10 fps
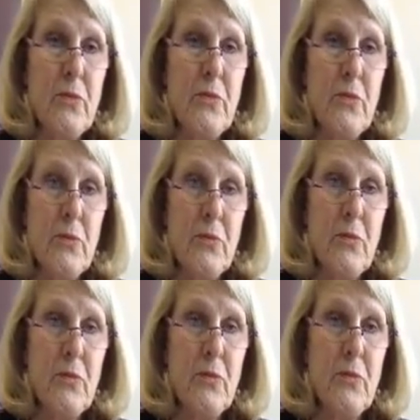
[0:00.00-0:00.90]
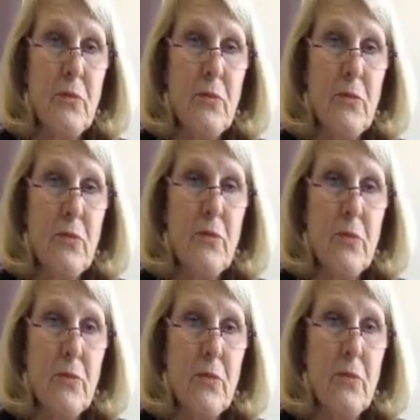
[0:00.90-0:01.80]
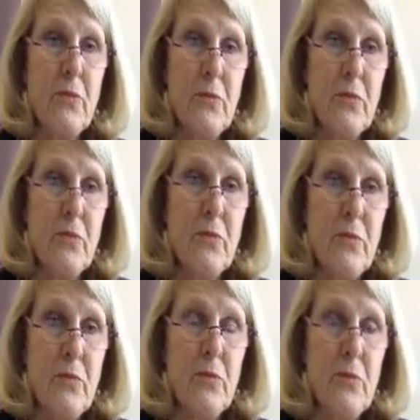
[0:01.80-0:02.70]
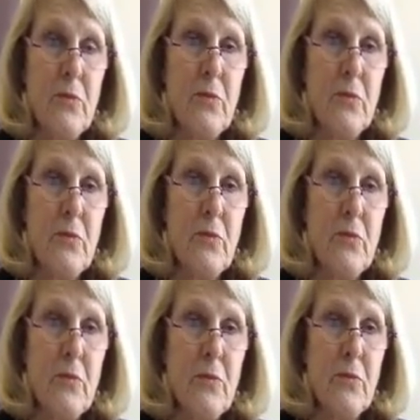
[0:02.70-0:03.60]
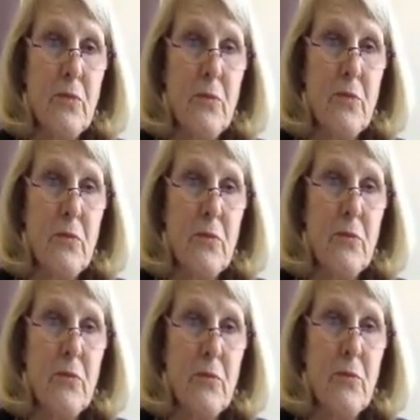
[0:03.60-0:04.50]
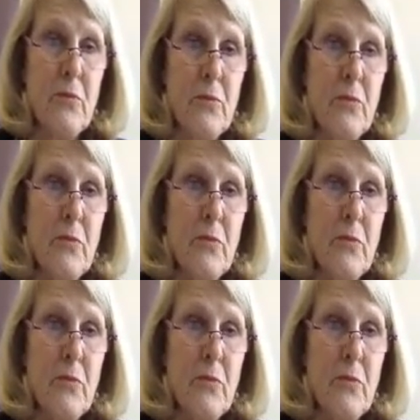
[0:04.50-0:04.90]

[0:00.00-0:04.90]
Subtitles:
This person isn't speaking.